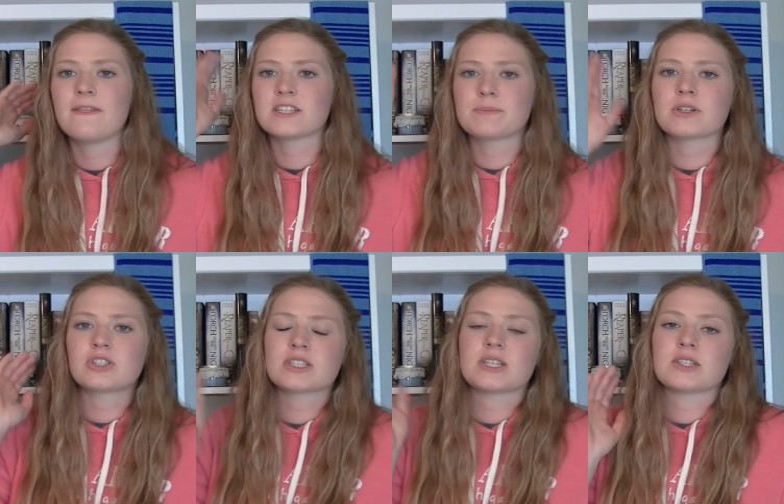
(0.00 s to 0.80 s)
This book
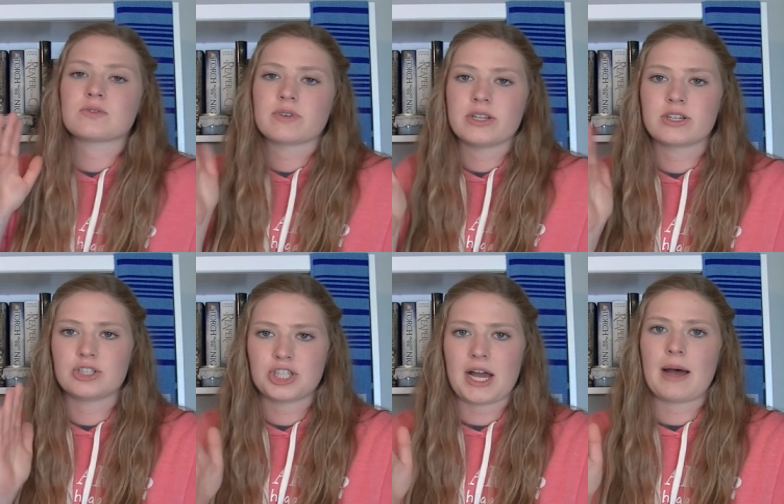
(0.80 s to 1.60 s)
just does a really
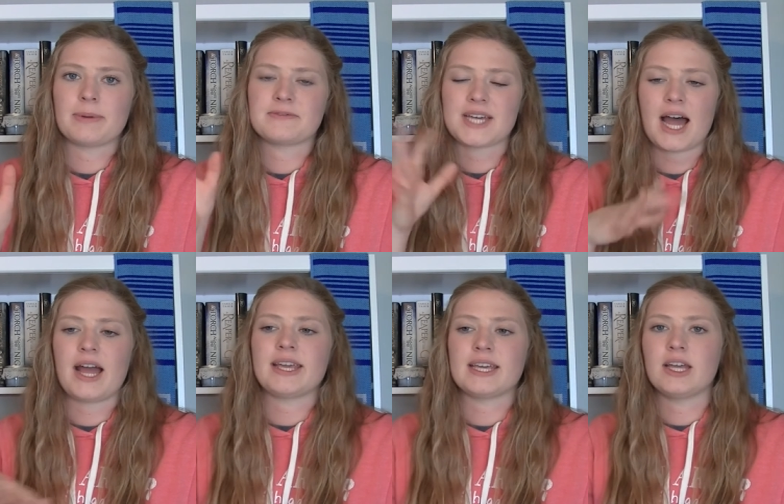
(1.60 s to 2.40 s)
good job of
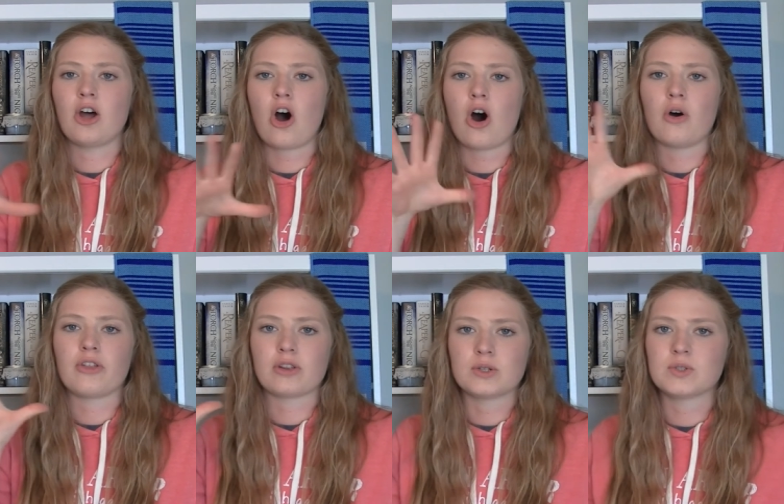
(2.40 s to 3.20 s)
tying in all
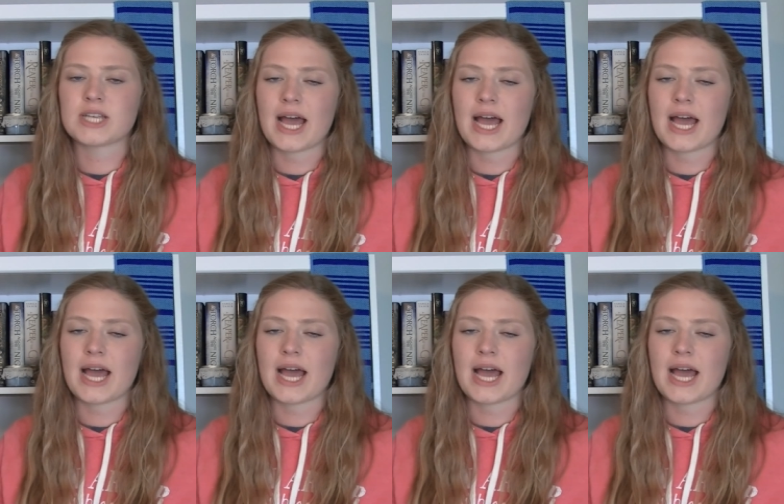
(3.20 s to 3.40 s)
the loose